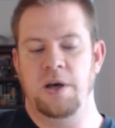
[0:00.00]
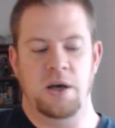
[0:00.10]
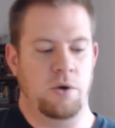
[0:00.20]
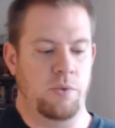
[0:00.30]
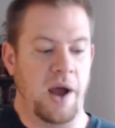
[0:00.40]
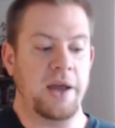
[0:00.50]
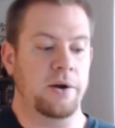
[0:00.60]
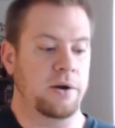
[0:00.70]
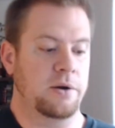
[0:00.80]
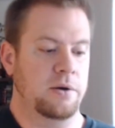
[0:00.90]

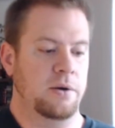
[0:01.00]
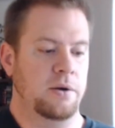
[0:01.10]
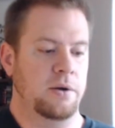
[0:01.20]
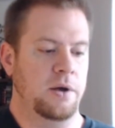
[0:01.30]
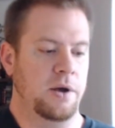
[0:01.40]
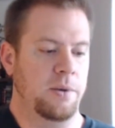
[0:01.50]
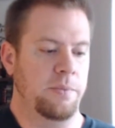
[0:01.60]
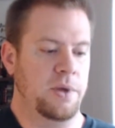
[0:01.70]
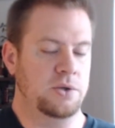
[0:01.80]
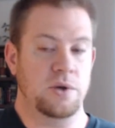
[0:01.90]
writer
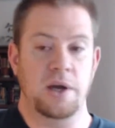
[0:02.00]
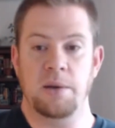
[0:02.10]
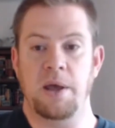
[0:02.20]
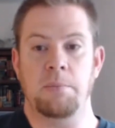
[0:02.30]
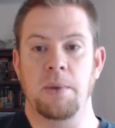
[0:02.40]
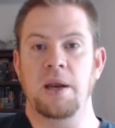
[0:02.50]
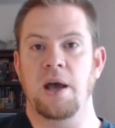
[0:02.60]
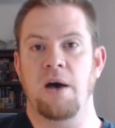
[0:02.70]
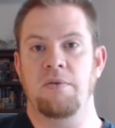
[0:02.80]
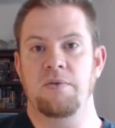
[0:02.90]
and trying to make money
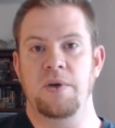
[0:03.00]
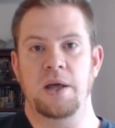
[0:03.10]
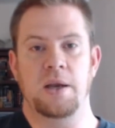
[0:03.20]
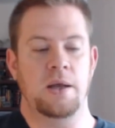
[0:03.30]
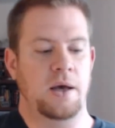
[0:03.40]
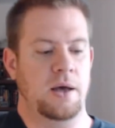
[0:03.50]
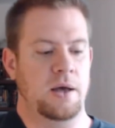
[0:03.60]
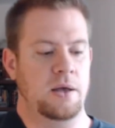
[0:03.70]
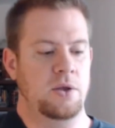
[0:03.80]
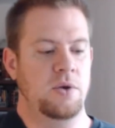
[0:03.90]
off of it,
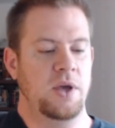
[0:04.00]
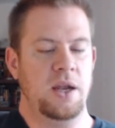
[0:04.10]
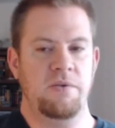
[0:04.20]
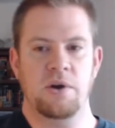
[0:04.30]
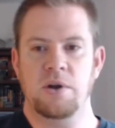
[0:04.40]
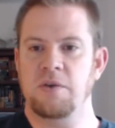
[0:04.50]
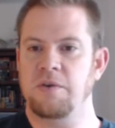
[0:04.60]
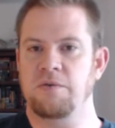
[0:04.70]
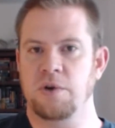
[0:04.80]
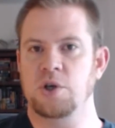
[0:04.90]
you get a very
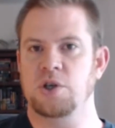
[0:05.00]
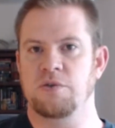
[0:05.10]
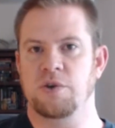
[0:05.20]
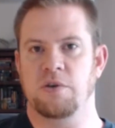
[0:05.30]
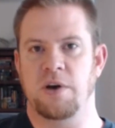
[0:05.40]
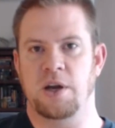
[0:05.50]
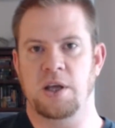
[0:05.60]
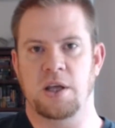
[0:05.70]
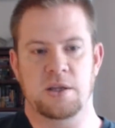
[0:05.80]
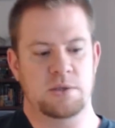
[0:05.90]
different version of Kurt
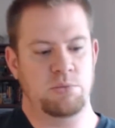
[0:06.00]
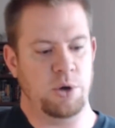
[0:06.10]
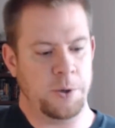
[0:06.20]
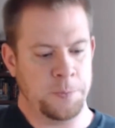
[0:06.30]
Vonnegut in this book.